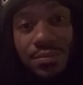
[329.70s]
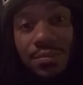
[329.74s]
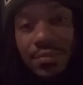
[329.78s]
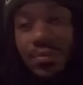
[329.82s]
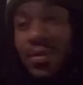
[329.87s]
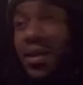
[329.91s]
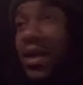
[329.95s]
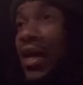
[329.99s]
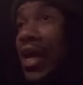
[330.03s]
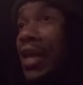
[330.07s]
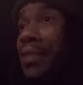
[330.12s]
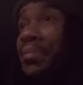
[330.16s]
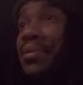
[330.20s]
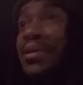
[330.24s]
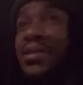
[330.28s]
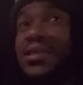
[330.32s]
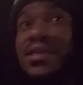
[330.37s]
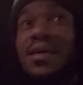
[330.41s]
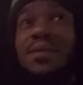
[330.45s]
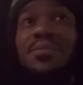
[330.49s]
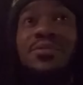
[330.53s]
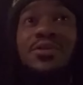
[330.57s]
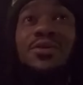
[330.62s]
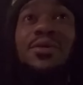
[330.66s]
It gotta be
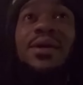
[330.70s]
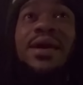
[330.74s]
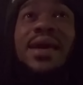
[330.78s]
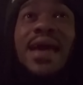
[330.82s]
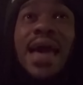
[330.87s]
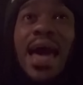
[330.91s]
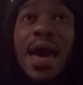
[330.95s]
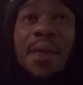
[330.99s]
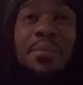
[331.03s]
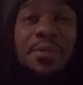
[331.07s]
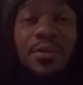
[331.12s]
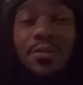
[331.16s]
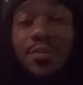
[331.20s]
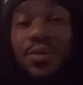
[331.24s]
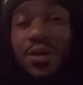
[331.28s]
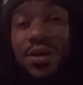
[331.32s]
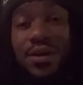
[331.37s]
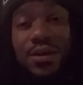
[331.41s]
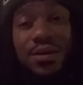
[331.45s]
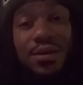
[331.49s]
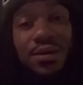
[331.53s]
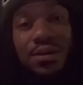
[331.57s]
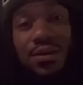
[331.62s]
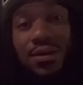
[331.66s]
something you ain't happy with,
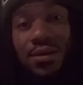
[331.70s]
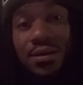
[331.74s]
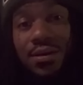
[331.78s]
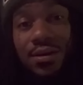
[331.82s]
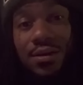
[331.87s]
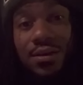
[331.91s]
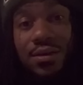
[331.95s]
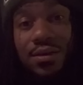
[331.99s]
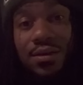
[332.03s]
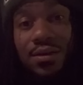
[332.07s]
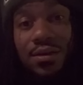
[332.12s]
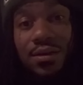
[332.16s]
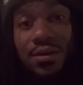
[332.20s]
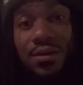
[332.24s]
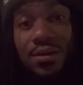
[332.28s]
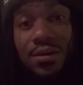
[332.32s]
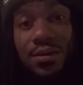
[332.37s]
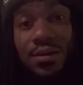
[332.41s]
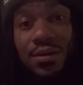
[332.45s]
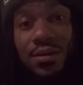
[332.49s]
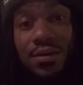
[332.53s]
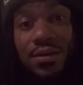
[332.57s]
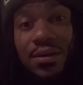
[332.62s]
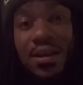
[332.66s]

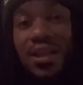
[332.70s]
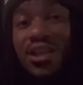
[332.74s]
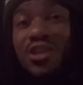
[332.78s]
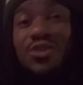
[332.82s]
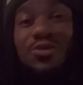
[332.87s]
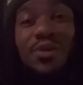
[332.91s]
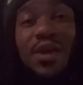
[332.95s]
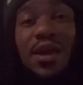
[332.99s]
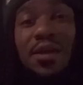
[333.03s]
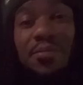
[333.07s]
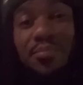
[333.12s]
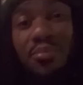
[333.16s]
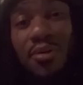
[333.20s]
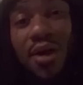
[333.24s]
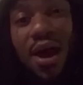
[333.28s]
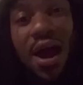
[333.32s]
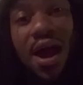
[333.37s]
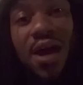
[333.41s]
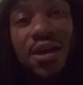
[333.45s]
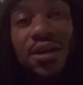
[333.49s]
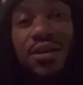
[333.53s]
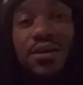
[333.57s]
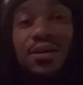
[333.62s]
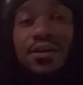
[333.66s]
that you ain't
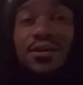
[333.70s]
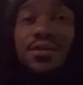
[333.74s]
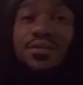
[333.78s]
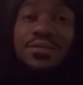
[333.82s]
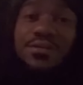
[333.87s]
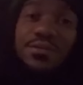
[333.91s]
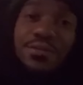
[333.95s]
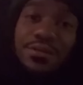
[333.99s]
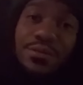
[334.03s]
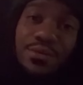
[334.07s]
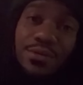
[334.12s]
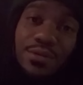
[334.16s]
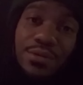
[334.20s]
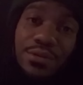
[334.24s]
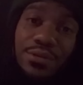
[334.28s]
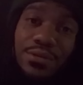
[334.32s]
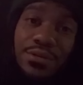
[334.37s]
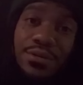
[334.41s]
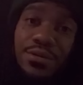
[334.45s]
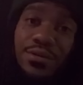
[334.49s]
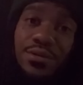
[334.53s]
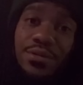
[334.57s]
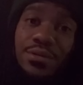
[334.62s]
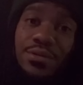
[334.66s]
proud of.
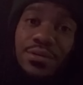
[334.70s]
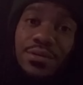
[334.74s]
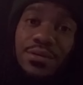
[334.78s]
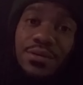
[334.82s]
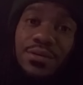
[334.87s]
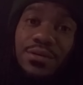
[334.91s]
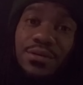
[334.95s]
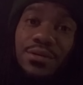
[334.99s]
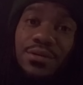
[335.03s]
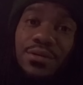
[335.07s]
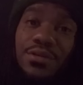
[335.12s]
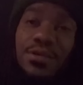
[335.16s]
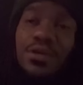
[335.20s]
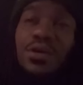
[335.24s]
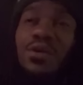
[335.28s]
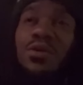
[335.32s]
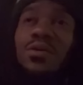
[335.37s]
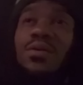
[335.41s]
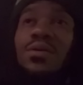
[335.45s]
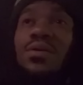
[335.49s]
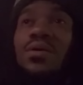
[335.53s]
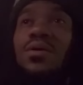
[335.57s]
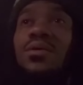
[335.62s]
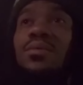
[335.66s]

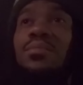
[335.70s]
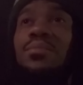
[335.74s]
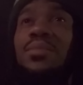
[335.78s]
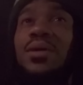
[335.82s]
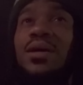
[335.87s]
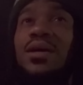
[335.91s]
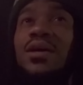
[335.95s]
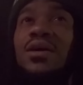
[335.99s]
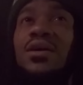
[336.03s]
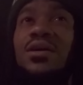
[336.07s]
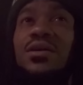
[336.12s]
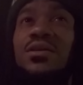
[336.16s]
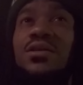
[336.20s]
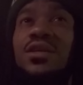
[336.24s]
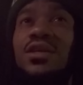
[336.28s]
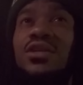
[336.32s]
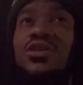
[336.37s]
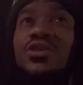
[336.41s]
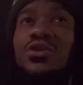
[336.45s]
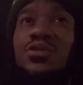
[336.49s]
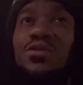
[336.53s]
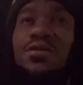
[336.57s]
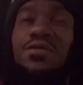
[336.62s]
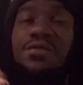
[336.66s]
So because
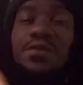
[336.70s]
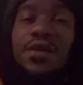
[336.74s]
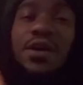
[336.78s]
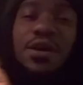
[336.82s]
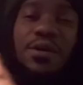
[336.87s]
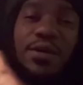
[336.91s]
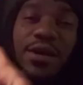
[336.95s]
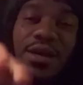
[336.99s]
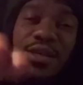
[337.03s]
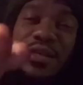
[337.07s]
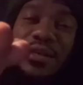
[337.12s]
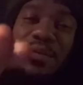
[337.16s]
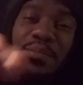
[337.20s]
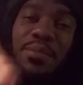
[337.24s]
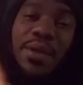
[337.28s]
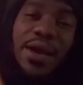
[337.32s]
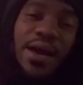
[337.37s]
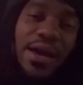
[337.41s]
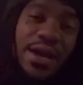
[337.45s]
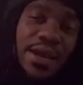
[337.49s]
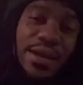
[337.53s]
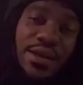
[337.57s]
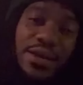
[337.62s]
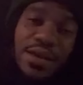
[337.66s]
that you failed as a
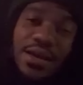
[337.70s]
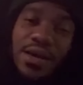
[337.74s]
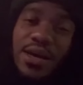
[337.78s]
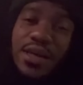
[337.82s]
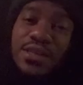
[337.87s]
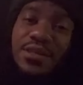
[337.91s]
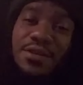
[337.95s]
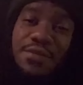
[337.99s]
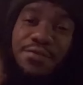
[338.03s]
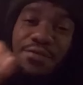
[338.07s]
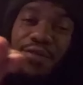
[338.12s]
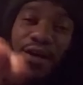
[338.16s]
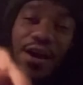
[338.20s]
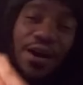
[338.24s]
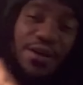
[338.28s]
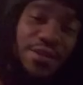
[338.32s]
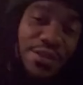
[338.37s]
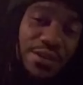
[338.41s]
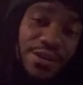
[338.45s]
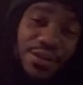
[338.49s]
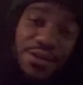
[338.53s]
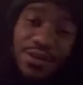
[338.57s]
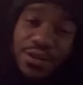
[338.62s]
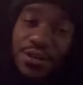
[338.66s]
man, as a
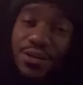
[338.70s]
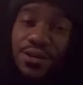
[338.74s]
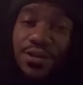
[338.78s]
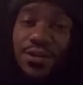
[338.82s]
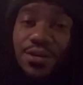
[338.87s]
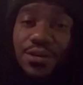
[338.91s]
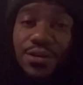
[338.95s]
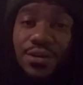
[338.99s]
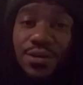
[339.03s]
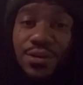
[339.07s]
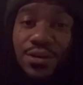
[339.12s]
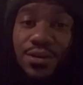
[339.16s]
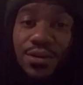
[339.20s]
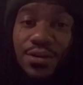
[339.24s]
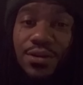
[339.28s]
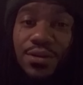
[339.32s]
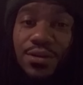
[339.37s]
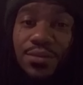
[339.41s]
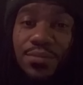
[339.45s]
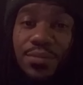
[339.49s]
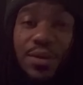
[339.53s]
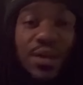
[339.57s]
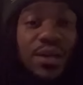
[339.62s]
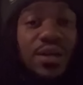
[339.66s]
father,
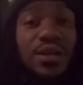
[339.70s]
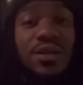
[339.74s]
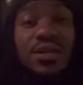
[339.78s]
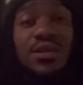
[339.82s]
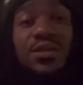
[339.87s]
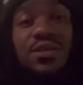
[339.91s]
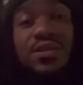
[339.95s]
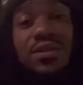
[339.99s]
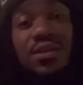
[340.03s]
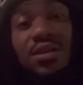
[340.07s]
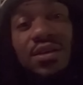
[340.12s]
because